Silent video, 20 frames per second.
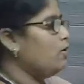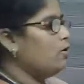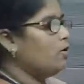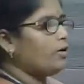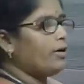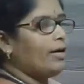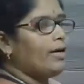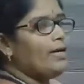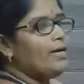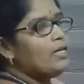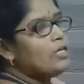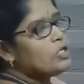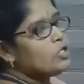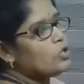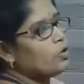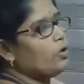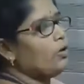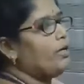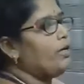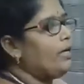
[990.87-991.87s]
Okay,
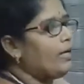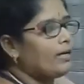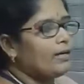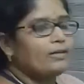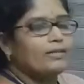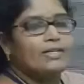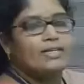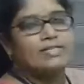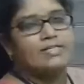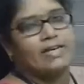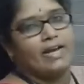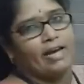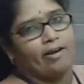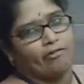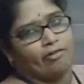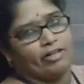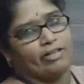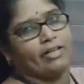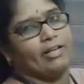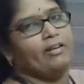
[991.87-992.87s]
so here just I
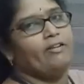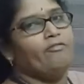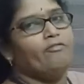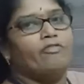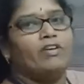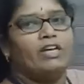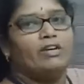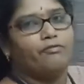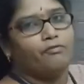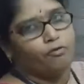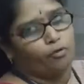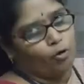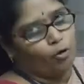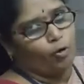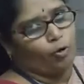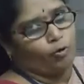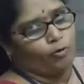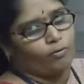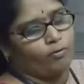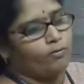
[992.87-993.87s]
have written
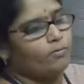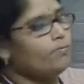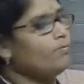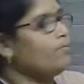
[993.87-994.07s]
V4.